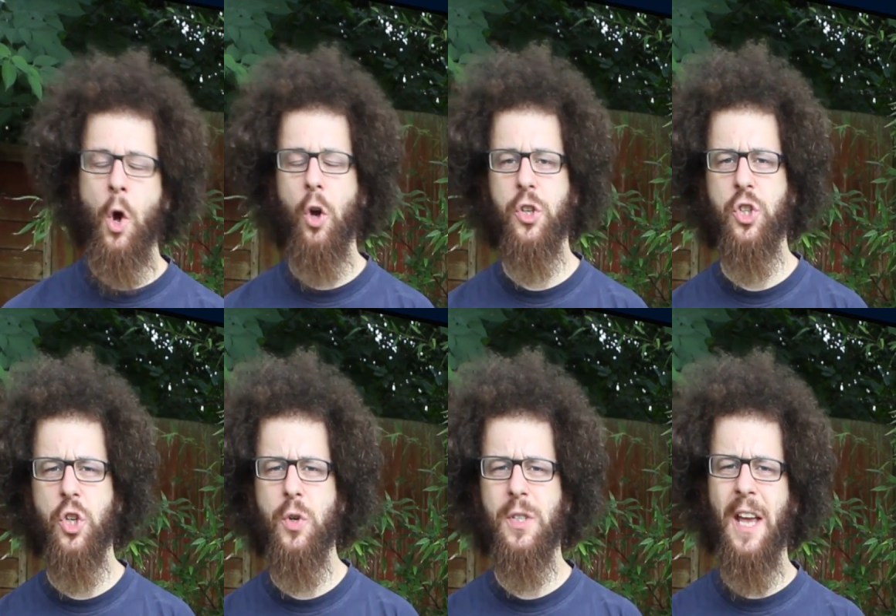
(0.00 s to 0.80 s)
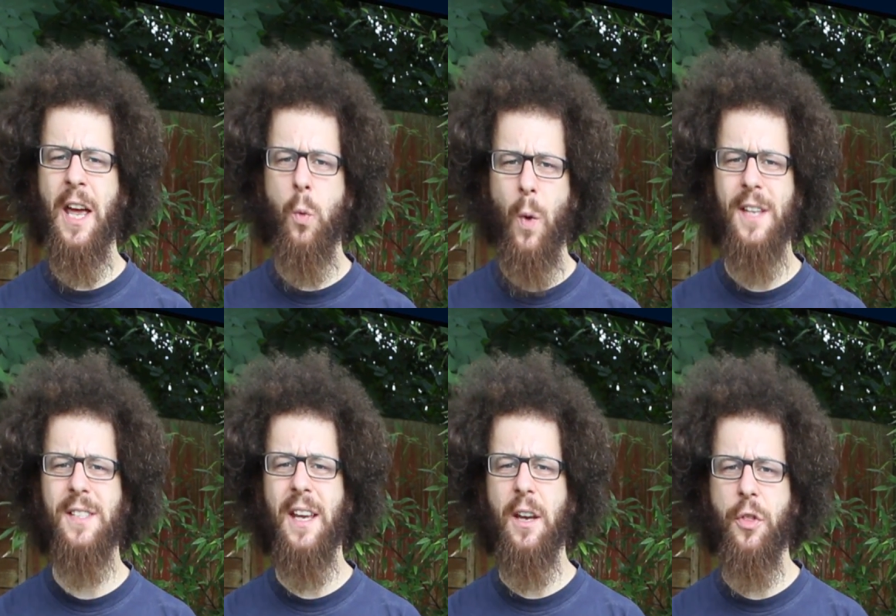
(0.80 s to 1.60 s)
on Tuesday,
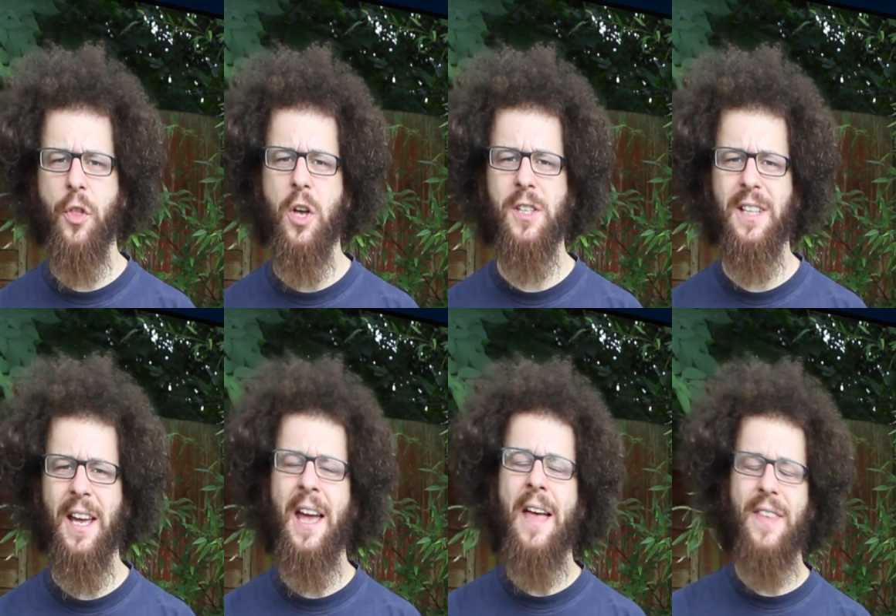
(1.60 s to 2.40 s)
Wednesday and Thursday,